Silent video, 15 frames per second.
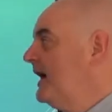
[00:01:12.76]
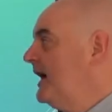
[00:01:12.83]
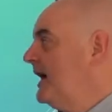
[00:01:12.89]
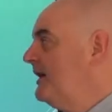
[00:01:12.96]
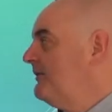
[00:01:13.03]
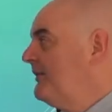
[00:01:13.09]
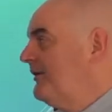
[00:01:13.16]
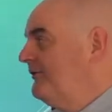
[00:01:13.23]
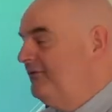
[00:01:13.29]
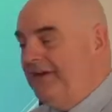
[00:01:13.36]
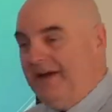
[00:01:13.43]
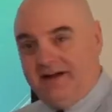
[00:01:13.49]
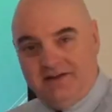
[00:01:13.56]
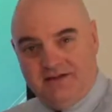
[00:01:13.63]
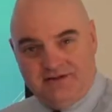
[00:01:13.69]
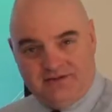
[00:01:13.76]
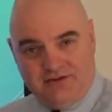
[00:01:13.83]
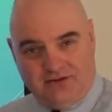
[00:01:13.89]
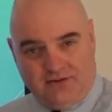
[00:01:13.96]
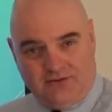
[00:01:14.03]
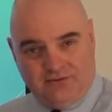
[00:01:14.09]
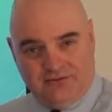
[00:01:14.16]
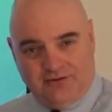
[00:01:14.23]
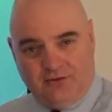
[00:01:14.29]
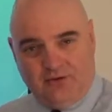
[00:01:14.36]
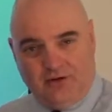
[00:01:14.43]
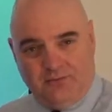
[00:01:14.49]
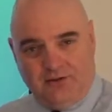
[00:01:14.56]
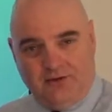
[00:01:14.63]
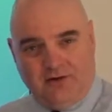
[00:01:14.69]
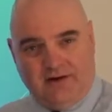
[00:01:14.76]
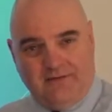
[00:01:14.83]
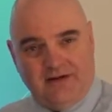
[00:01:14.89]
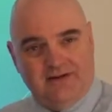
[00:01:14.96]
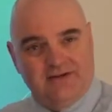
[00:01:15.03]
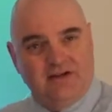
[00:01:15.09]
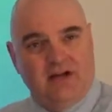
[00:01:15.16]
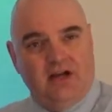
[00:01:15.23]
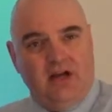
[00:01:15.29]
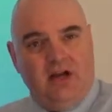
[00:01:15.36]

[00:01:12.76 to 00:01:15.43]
and vectors, also computer graphics.